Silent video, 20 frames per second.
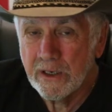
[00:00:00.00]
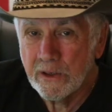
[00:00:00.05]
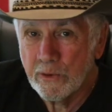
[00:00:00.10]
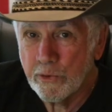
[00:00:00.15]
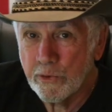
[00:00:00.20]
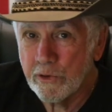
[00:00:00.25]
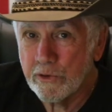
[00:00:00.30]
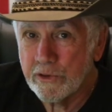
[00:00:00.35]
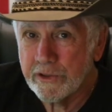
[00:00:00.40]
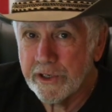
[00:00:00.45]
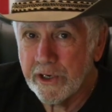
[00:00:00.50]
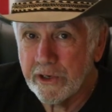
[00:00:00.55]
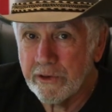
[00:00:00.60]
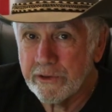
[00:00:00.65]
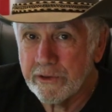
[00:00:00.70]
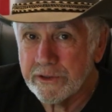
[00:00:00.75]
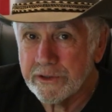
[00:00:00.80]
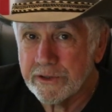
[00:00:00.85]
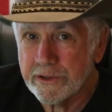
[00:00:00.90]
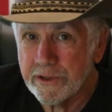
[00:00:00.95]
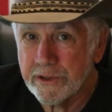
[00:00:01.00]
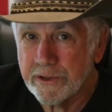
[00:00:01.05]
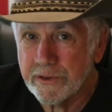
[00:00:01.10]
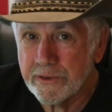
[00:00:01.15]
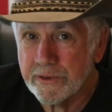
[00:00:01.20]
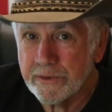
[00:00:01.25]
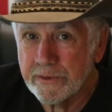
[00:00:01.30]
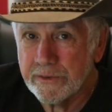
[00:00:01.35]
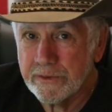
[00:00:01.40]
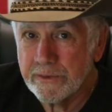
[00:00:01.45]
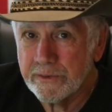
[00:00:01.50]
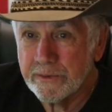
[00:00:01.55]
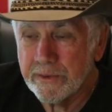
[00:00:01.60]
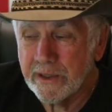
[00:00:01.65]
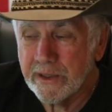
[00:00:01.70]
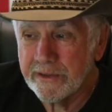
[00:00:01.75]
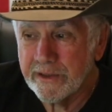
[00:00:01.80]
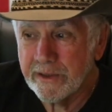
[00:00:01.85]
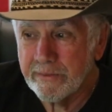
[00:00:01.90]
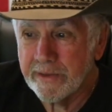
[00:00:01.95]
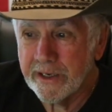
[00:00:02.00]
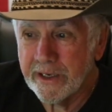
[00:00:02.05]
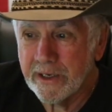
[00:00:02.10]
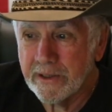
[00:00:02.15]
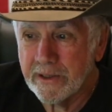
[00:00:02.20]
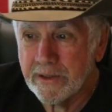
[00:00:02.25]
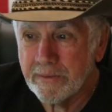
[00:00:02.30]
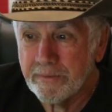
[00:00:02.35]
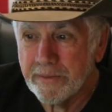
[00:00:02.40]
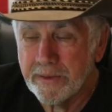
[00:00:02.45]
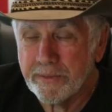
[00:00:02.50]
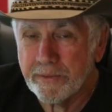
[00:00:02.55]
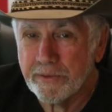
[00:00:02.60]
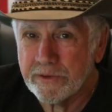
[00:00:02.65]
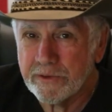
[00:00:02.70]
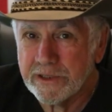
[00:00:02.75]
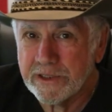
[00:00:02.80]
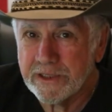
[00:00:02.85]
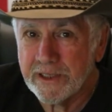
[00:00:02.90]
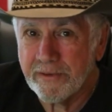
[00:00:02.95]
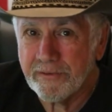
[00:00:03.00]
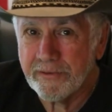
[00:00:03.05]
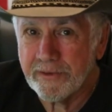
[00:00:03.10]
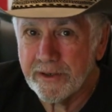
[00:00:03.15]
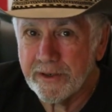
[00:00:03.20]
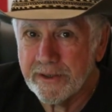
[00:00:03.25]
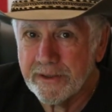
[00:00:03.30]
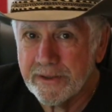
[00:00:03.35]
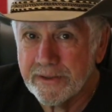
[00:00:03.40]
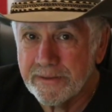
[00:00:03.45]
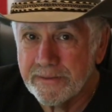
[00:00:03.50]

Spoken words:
What do terrorists do? Well, they make people suffer.